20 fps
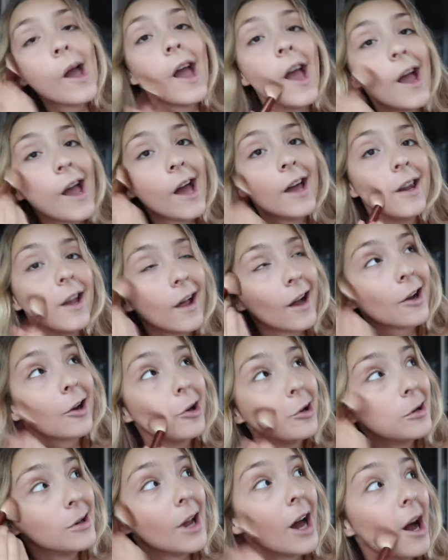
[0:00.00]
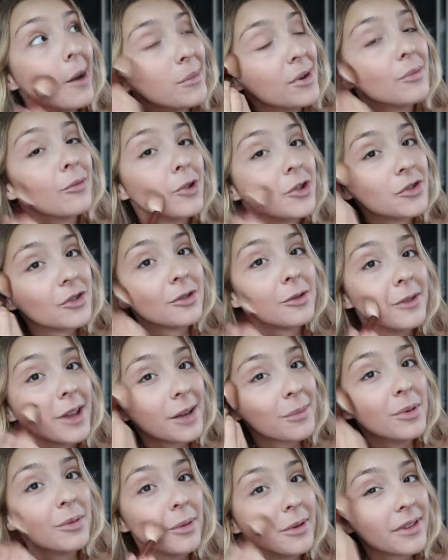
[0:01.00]
And that could not be more true.
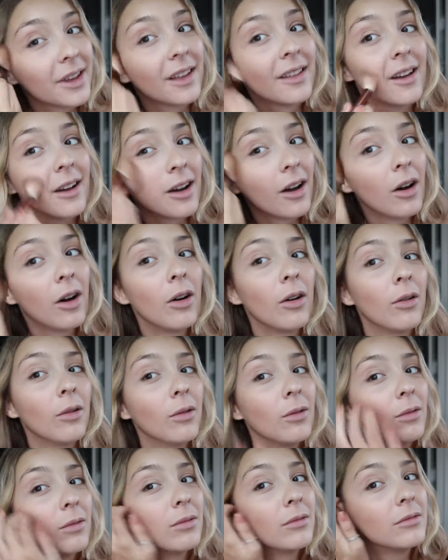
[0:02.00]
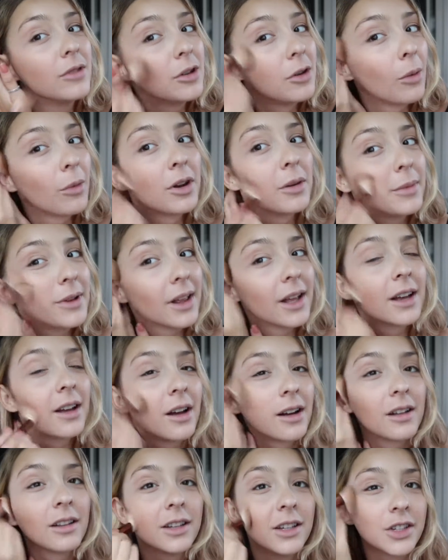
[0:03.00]
Like, people say like, oh, you don't want to be
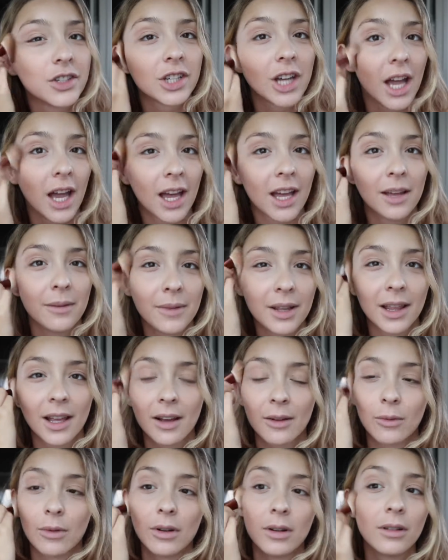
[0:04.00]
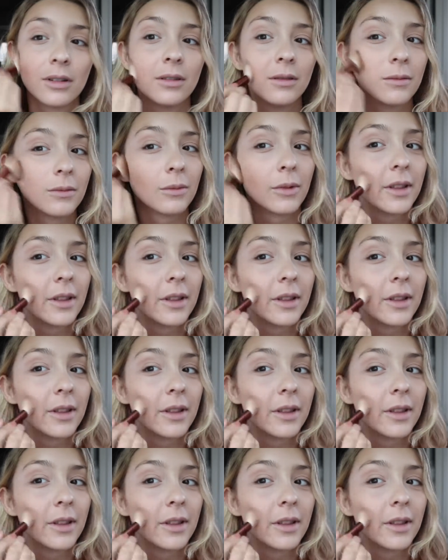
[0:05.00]
like a cliche and be like, well,